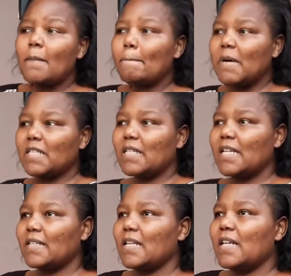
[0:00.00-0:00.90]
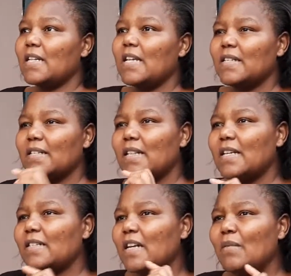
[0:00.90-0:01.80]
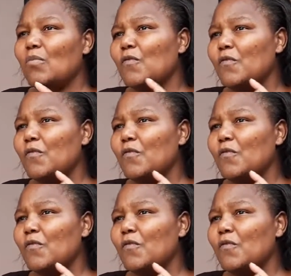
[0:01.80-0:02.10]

but they say that there's some